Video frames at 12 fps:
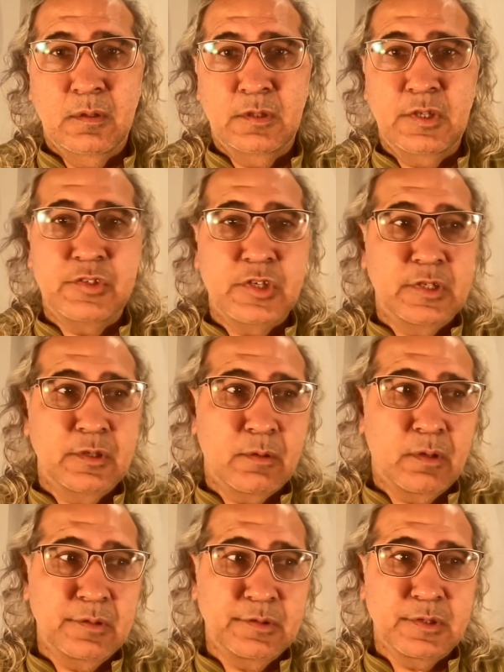the
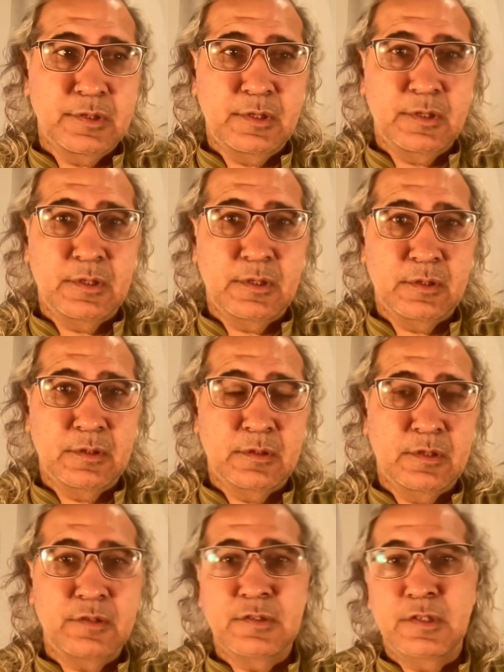generosity,
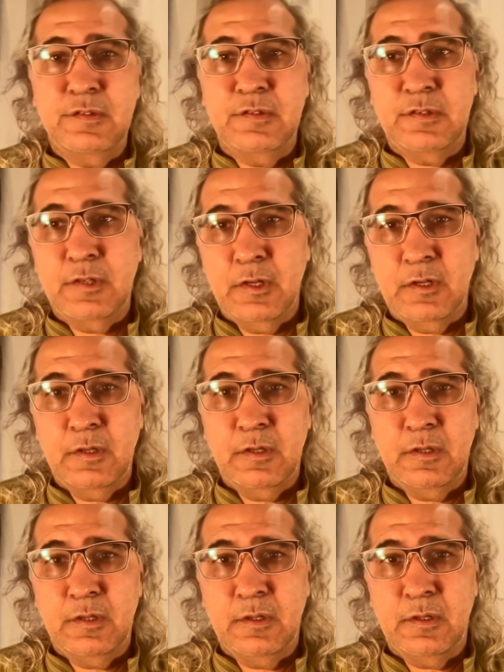the
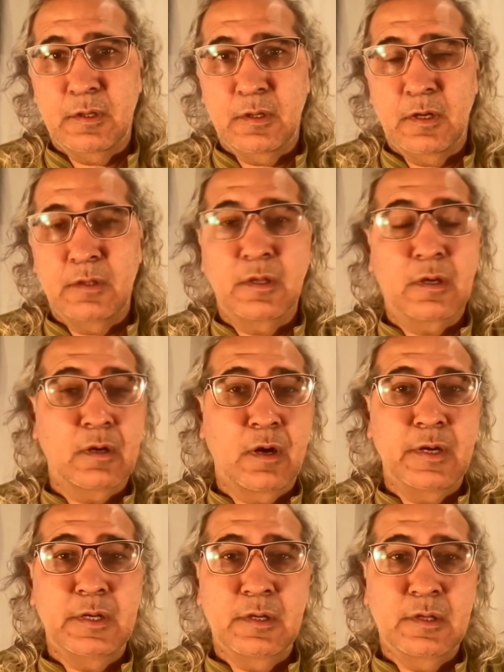sincerity, and the
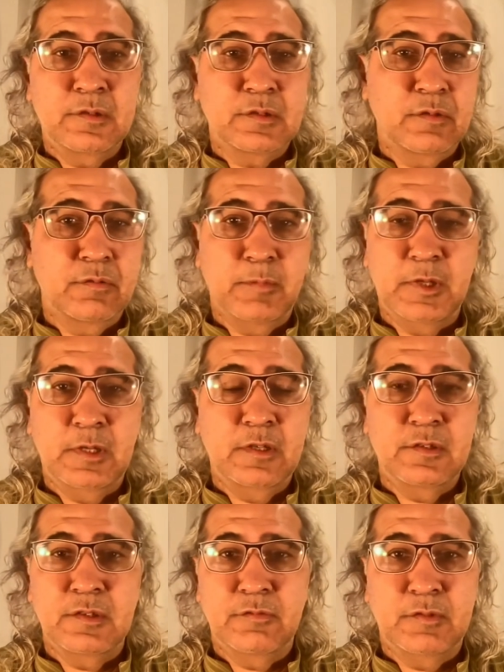kindness of
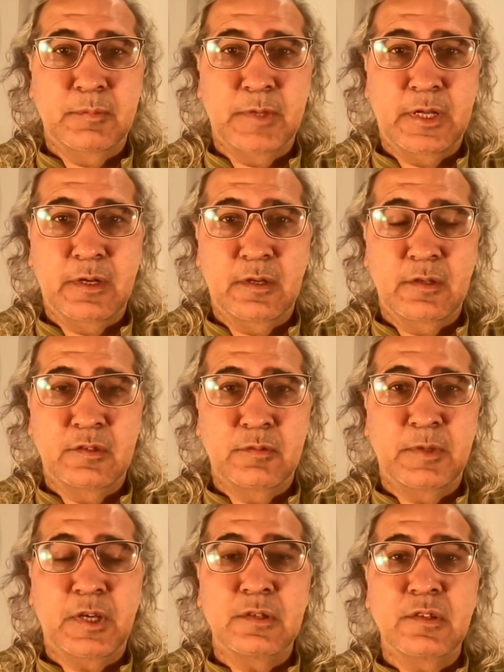millions of Americans.
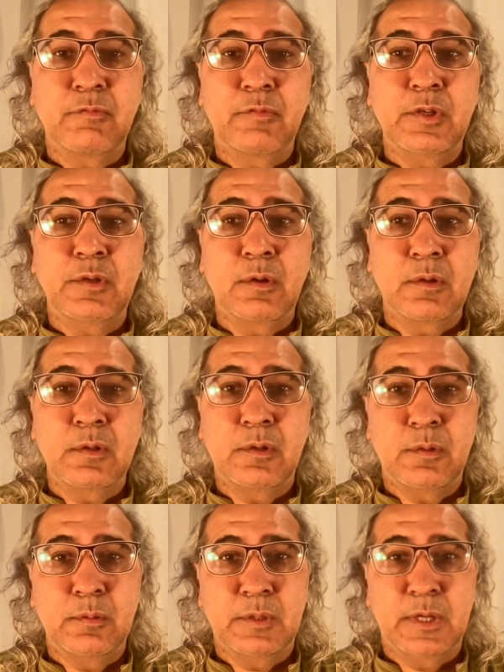Because if we don't
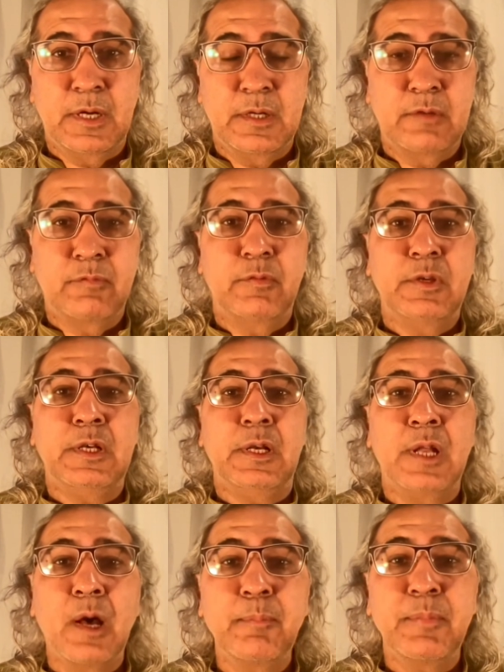do that, if we
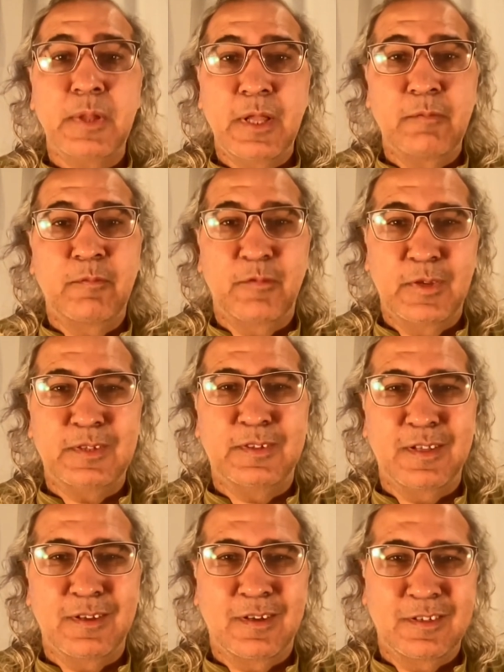lump them with
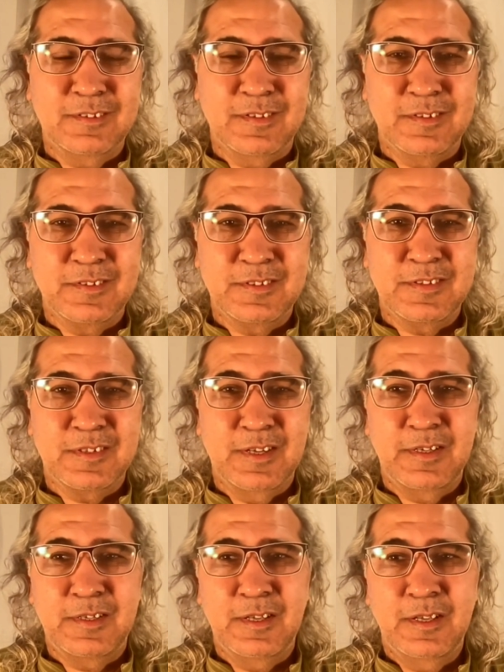the others,
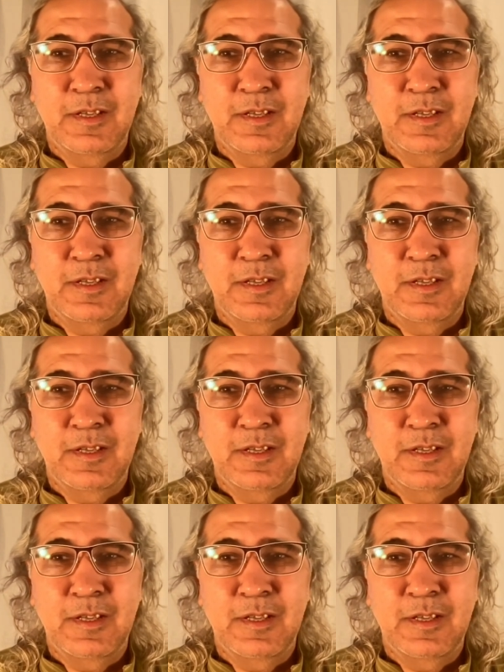right,